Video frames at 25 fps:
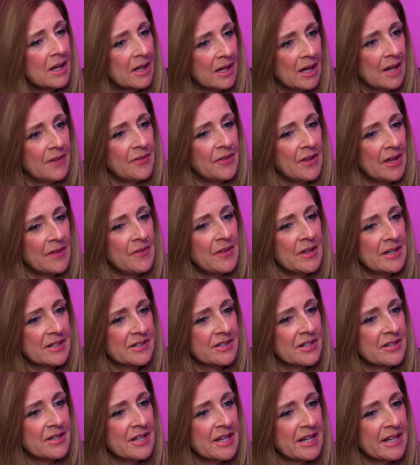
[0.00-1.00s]
And that's
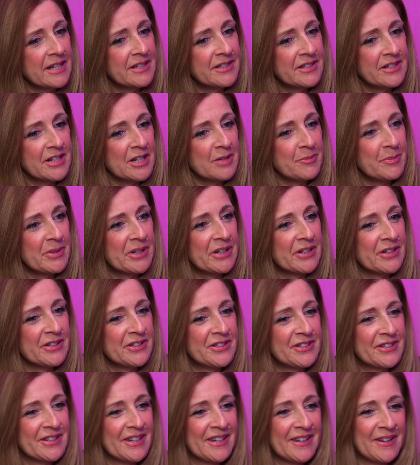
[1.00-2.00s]
the thing, isn't it?
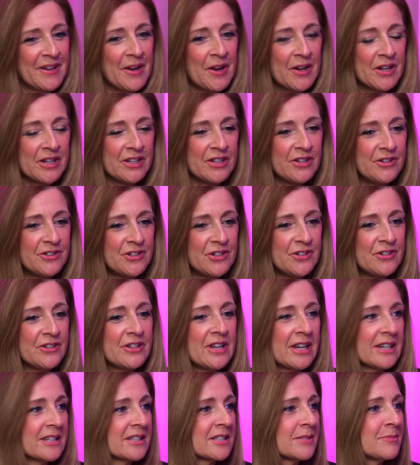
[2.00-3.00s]
Because you do
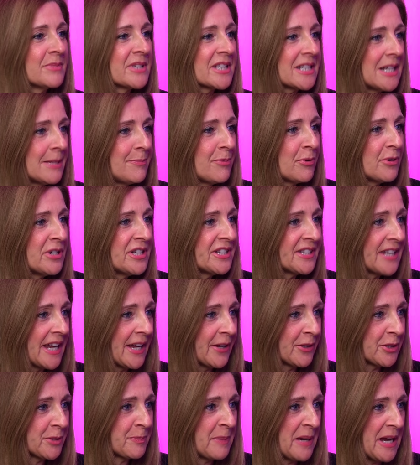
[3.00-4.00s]
get some slippery
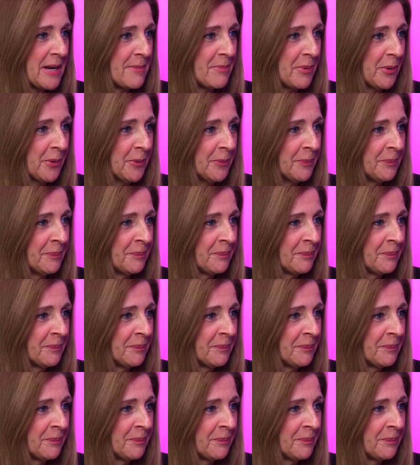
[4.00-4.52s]
salespeople.